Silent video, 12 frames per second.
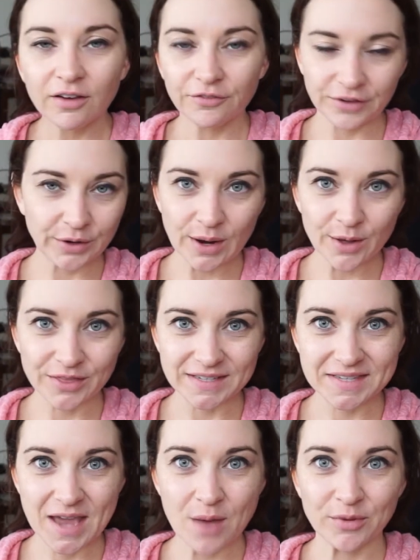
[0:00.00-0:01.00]
figure out
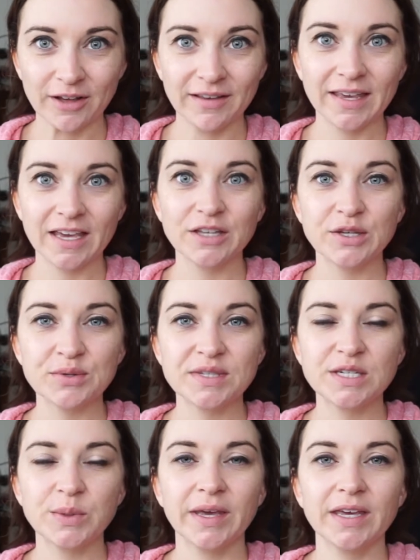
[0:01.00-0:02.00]
this camera and get used
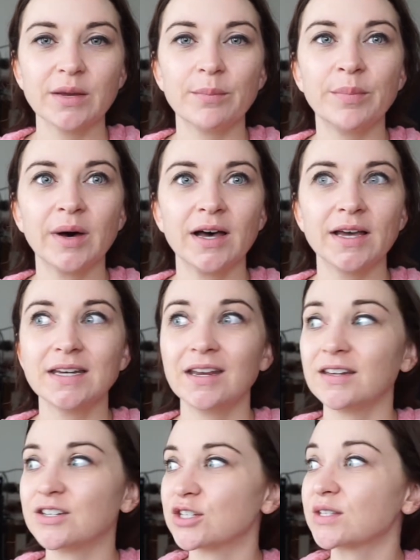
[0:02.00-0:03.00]
to it, but
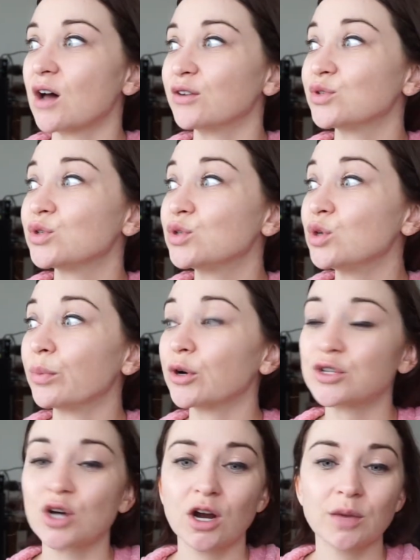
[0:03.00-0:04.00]
it just got super
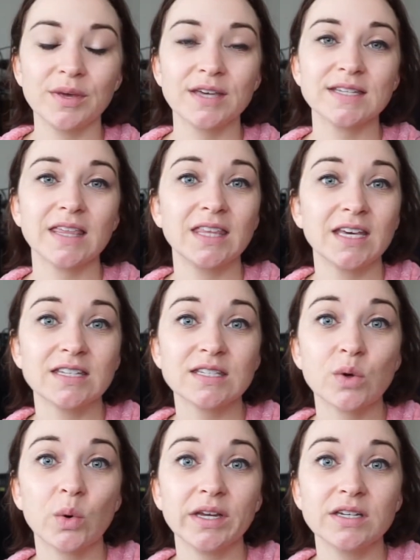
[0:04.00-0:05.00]
dark because I think it's
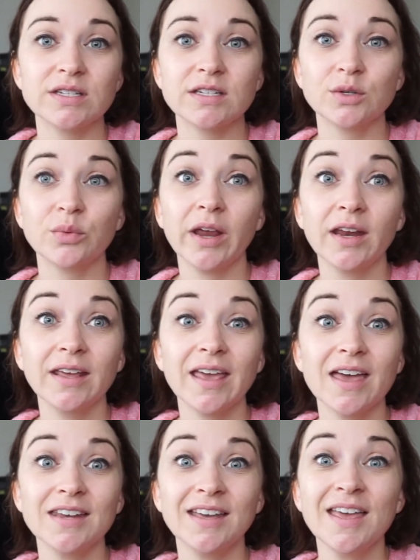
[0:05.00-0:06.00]
going to rain
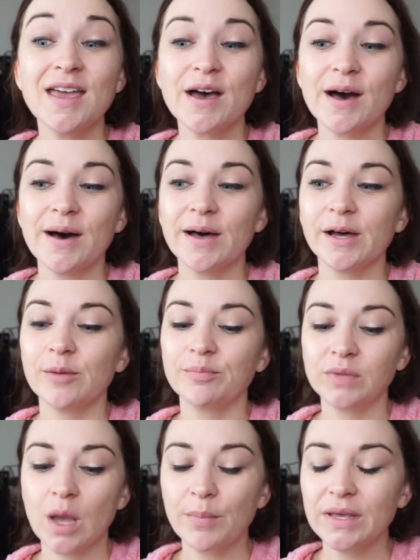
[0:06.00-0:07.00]
again.
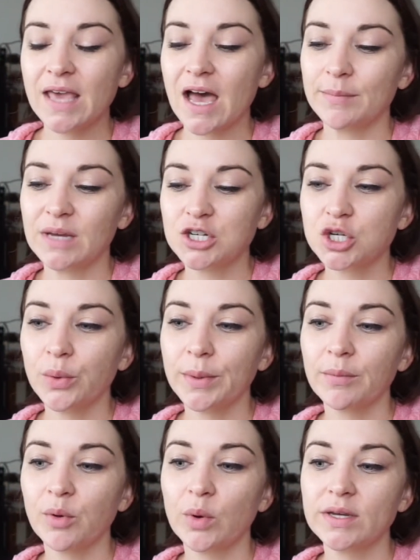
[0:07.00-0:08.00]
But yeah, I'm not sure what
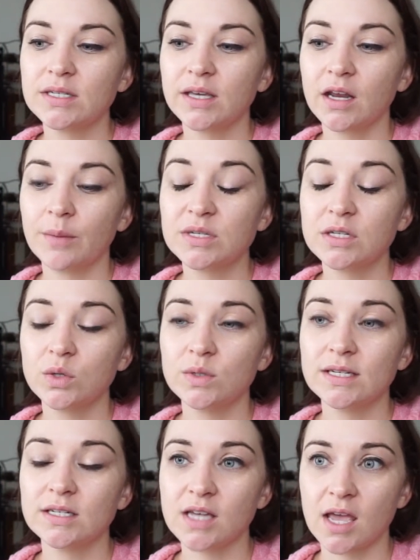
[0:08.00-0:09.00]
I'm going to get up to
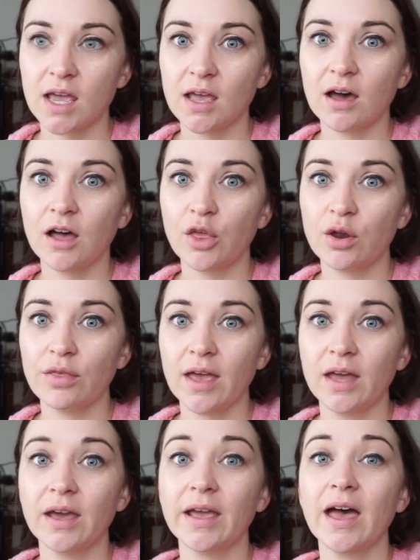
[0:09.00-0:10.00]
today other
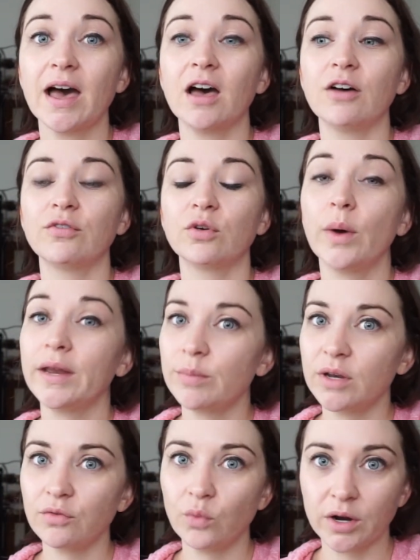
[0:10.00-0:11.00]
than I have quite a
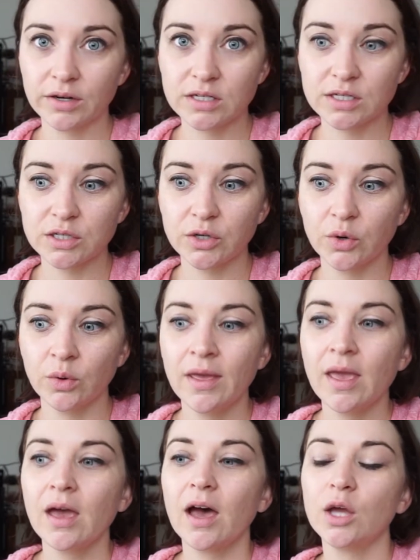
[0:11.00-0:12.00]
bit of work to do.
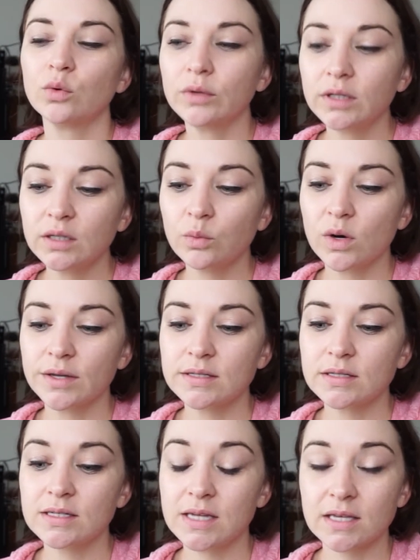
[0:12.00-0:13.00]
I really want
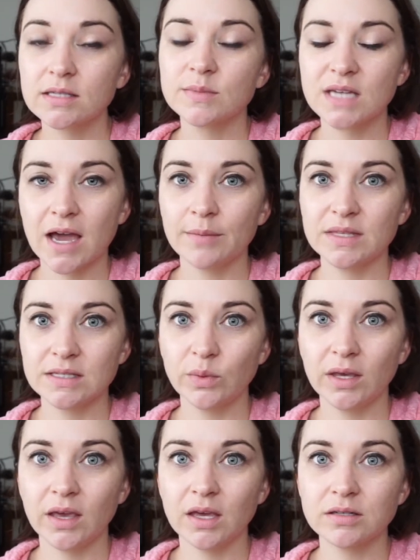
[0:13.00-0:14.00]
to take some time this
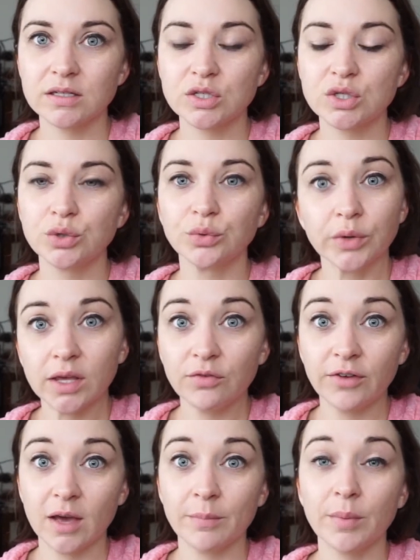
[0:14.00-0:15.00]
weekend to
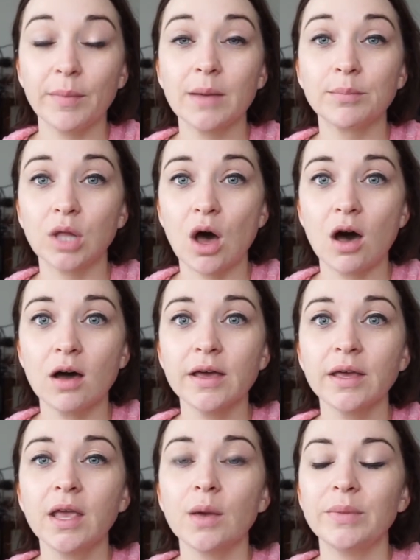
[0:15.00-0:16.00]
revamp my blog
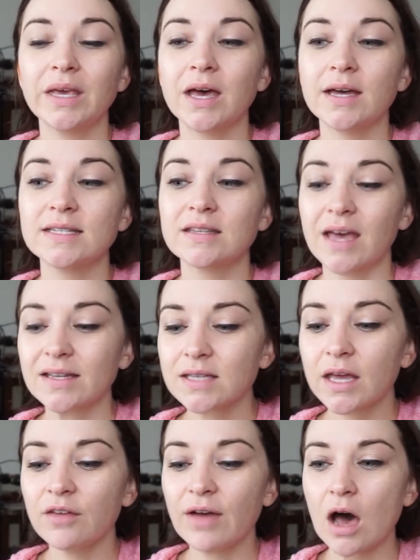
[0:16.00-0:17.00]
because that's
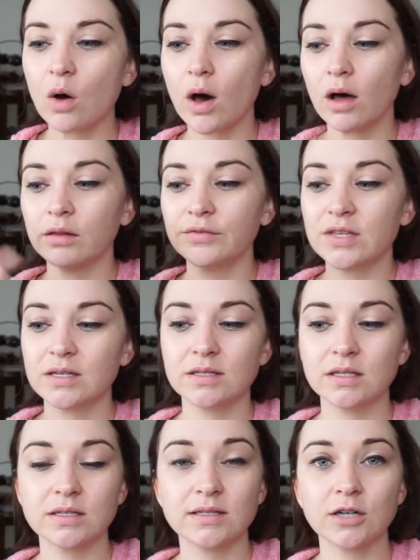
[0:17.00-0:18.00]
kind of how all of this
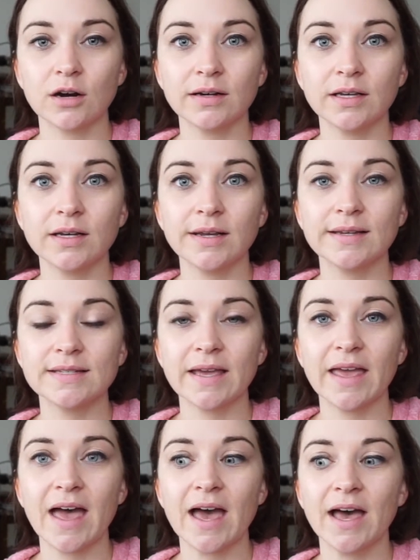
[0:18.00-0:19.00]
started. Is I
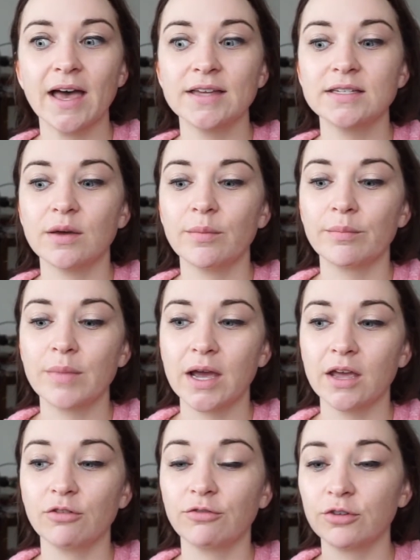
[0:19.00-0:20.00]
had
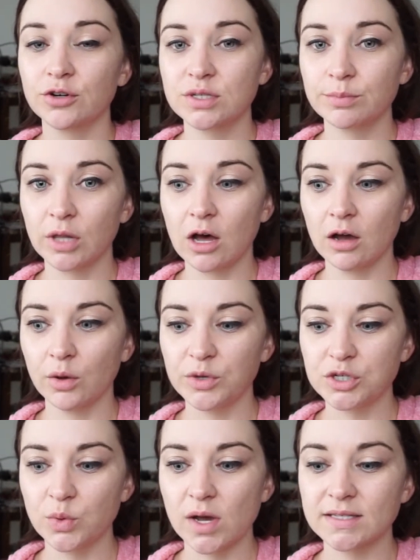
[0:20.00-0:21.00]
my first blog,
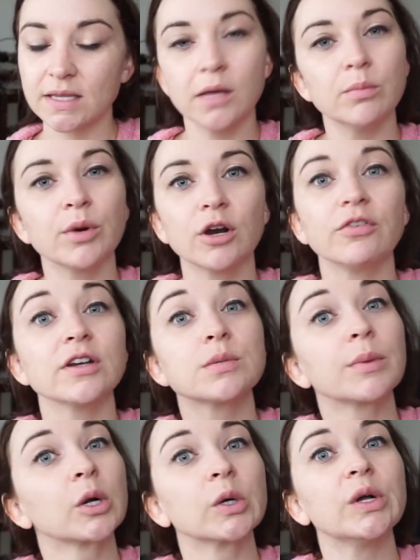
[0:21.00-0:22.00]
which was Imperfect
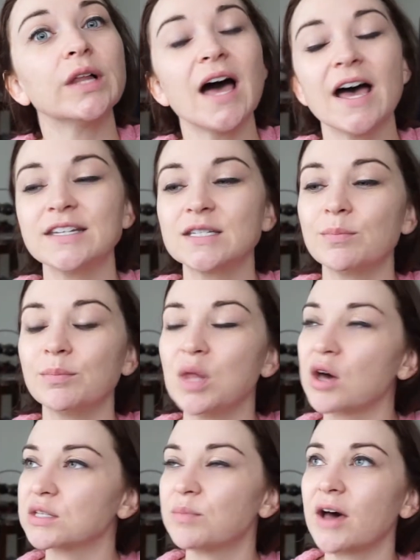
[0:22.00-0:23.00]
Pearl at
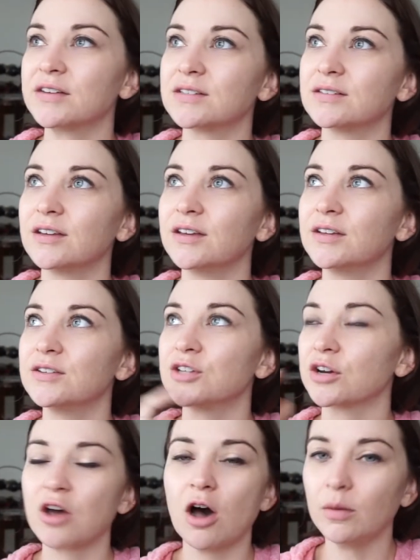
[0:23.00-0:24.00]

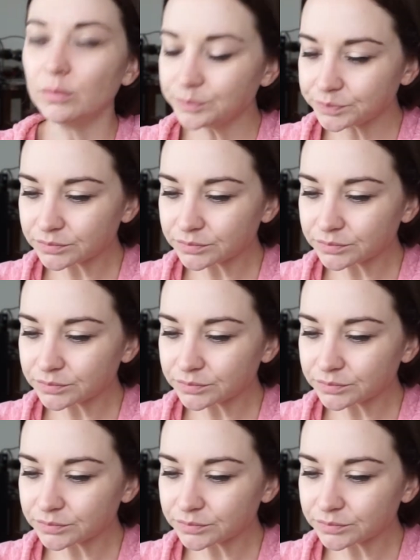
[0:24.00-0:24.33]
blogspot.com.